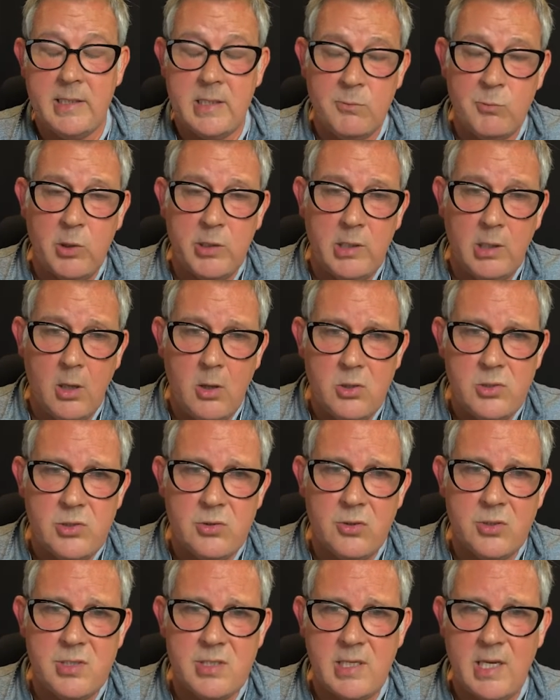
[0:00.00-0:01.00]
And what you'll
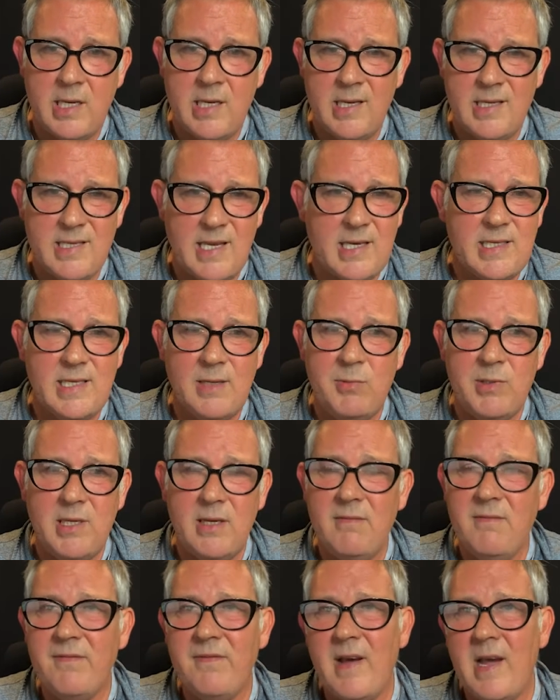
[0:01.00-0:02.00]
also see is actually we
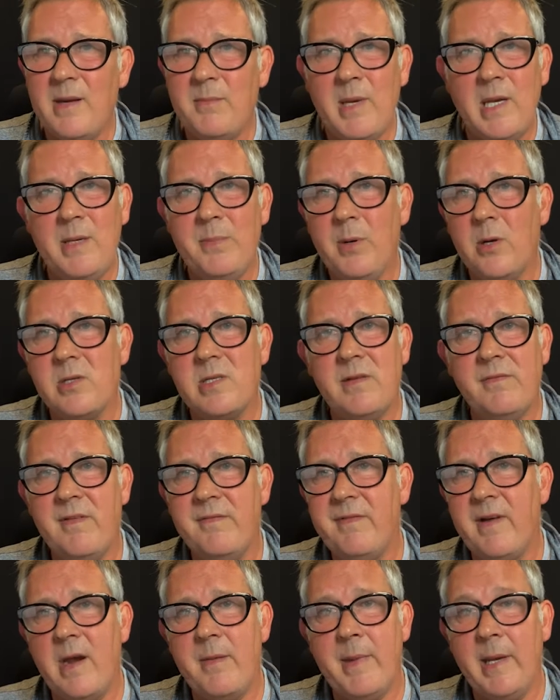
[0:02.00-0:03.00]
didn't find many positive
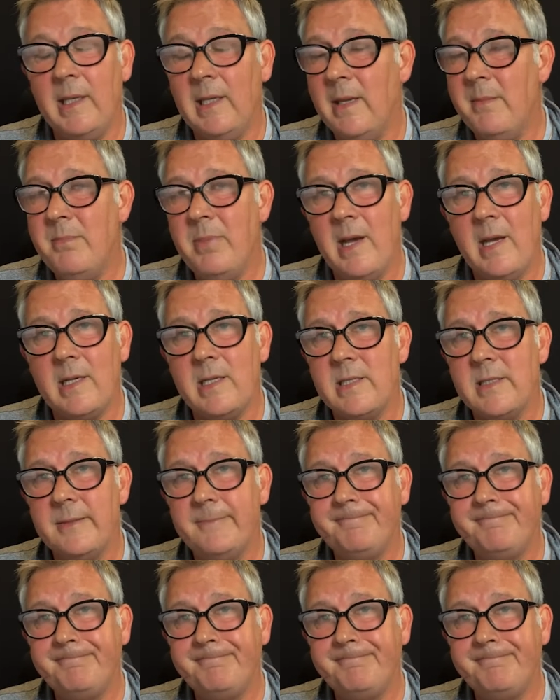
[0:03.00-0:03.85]
environmental impacts.